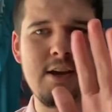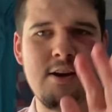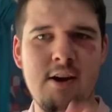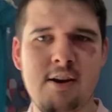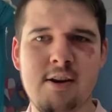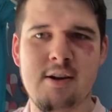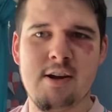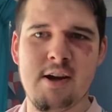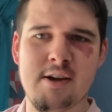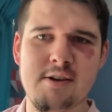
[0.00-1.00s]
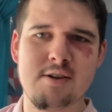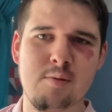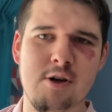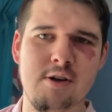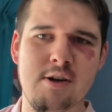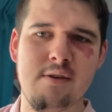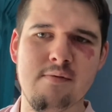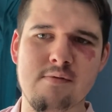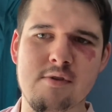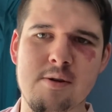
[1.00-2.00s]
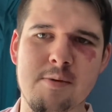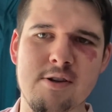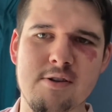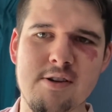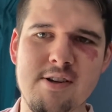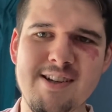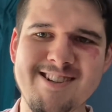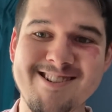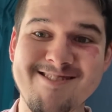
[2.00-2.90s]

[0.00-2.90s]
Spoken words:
you in the next one, everybody.